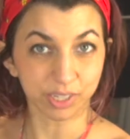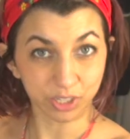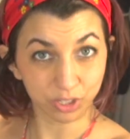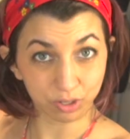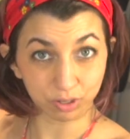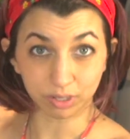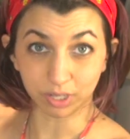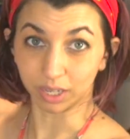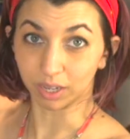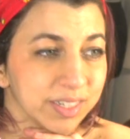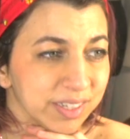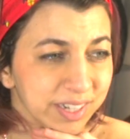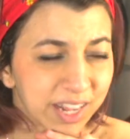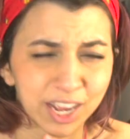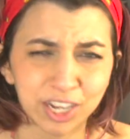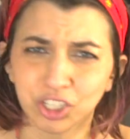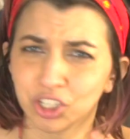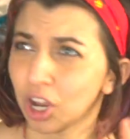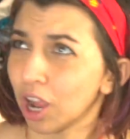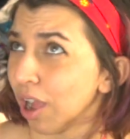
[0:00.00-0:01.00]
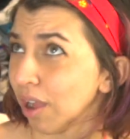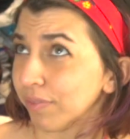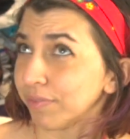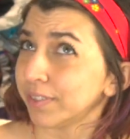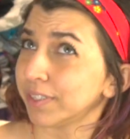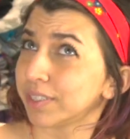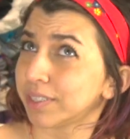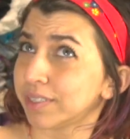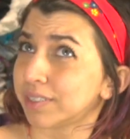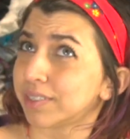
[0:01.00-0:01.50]
studio slash
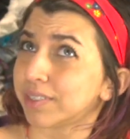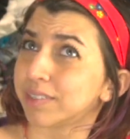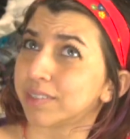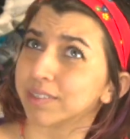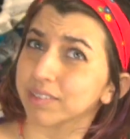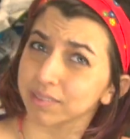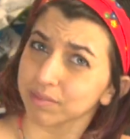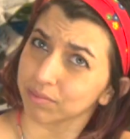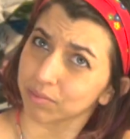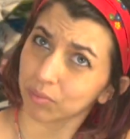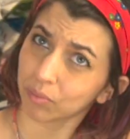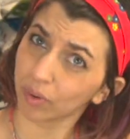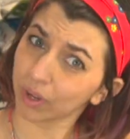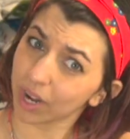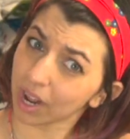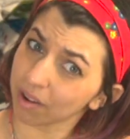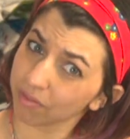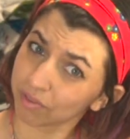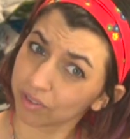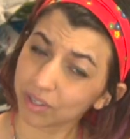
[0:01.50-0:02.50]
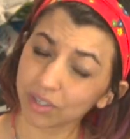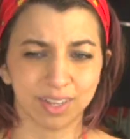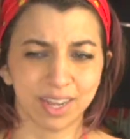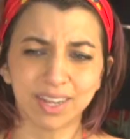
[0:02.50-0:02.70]
office, whatever.